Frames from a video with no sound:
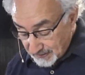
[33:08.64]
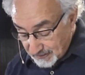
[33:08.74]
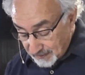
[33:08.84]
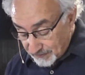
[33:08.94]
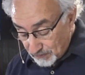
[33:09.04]

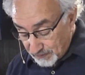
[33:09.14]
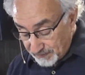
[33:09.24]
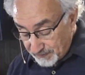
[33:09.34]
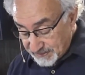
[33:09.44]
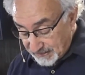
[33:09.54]
The word
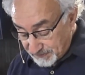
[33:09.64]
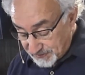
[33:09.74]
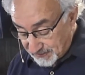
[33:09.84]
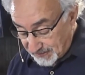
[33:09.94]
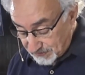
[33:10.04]

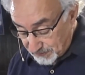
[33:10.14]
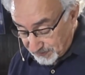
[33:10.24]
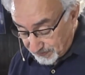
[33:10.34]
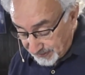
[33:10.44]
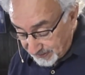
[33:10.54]
redemption, guys, when
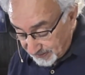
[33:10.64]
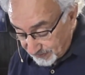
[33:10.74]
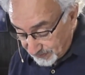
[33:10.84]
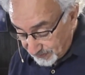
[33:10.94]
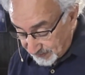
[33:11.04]
you read it in
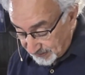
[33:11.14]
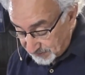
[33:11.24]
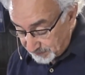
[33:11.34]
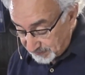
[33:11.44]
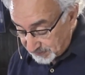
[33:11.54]
the New
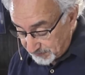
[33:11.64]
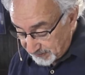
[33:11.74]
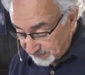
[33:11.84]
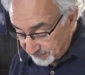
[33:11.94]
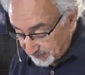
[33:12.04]
Testament, it
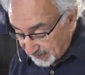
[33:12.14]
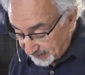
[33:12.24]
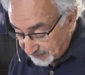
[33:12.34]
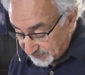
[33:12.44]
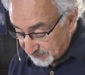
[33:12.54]
speaks of
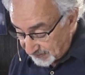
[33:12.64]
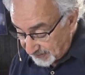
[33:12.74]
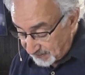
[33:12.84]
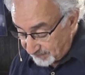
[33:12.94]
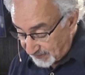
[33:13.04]
buying a
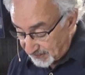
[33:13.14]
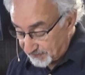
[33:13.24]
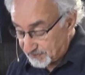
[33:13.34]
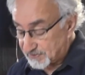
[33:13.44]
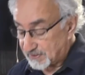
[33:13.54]
slave out
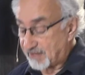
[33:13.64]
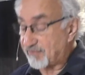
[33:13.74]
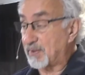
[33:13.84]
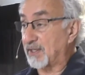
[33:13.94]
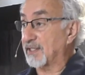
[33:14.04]
of the slave
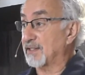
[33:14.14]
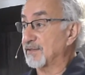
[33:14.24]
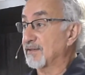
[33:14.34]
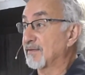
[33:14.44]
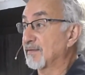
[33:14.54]

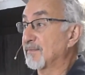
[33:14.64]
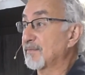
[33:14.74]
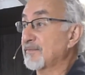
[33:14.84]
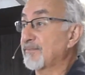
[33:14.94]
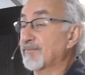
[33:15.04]
market.
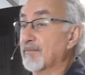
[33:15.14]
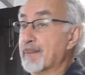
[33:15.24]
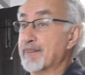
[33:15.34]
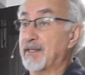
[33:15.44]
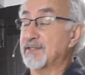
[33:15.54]

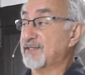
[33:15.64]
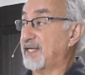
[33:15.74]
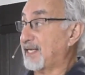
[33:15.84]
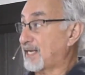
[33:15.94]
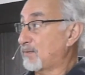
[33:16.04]
It's
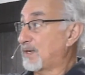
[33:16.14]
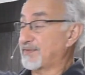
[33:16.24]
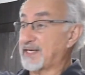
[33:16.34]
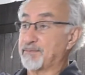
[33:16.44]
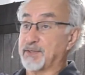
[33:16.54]
saying, I want
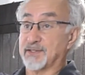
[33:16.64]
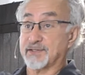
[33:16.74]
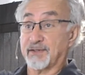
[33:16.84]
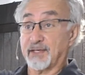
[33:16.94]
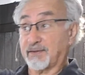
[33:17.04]
that
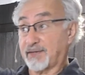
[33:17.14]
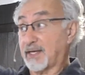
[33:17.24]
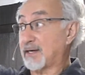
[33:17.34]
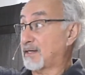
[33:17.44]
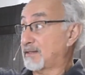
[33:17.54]
person there.
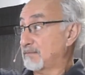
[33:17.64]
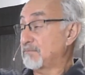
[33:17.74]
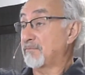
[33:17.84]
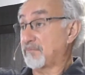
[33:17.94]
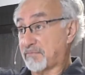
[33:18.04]
They are
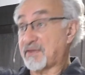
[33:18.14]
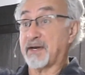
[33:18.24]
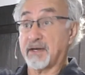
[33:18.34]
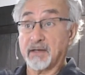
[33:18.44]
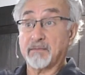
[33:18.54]

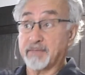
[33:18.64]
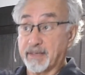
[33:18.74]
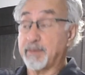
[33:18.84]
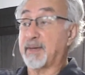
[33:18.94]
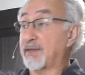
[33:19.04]
there,
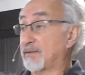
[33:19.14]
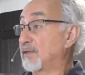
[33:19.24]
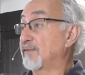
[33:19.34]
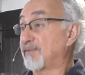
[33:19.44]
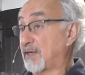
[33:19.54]
maybe by their
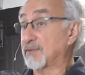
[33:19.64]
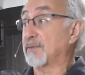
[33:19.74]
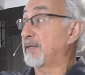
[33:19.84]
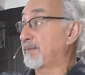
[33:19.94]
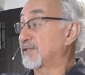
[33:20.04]
own fault, or
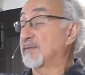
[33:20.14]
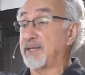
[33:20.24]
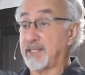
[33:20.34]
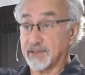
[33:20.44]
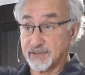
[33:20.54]
maybe
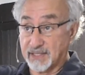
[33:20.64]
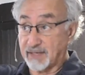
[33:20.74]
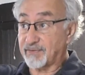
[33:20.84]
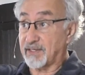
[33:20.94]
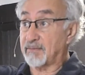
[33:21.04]
somebody
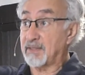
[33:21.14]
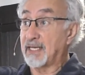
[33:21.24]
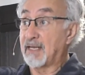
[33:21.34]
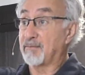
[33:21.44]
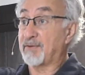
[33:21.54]
enslaved them,
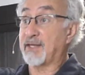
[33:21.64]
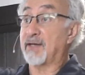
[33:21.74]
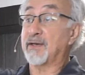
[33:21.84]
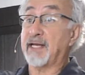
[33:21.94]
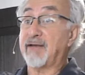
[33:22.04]
but they
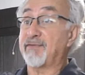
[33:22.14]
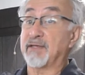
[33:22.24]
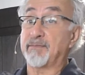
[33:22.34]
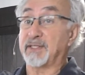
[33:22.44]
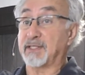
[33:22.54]
don't have the
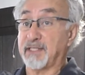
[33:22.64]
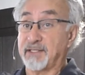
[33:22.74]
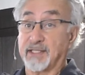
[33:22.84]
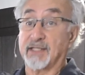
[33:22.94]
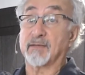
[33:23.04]
ability
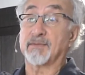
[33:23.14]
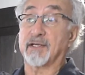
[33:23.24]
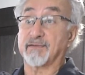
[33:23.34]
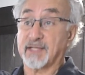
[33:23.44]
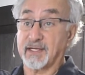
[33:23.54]
to get
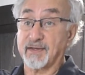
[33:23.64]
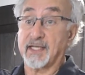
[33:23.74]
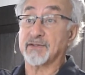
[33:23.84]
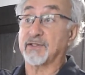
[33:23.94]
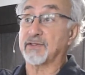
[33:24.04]
themselves out of
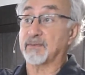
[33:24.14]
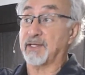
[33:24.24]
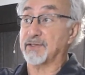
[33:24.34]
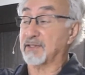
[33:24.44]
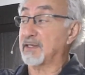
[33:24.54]
that
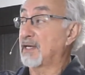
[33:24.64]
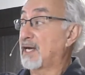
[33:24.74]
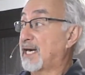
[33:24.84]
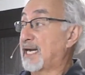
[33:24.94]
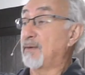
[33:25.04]
situation.
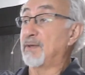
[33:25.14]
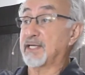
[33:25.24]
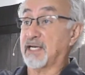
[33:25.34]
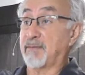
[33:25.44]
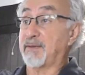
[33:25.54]
I will
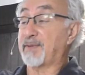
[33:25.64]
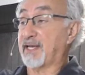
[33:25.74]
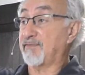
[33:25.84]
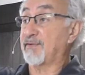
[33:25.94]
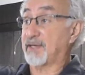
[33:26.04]
come and
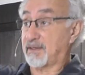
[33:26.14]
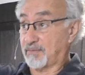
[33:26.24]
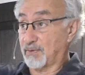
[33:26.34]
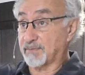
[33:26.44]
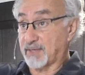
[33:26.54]
pay for
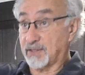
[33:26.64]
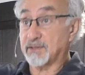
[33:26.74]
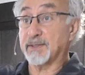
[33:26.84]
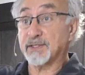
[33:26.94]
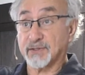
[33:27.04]
them with my own
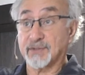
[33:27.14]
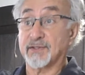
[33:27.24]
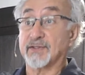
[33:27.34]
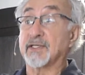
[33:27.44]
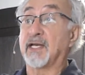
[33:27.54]

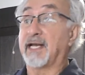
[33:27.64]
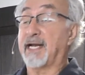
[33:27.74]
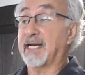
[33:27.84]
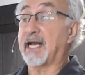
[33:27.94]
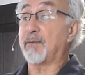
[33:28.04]
resources,
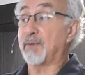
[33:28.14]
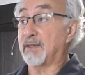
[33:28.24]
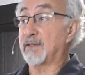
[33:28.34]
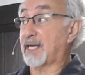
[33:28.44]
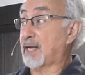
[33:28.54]
and I
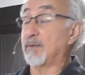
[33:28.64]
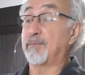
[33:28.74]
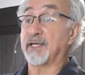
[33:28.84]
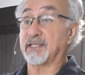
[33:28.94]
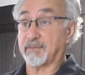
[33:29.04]
will
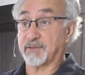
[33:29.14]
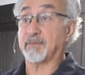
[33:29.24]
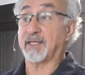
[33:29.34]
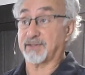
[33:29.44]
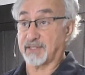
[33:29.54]
bring them to
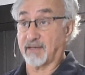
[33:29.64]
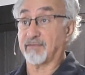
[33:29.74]
myself.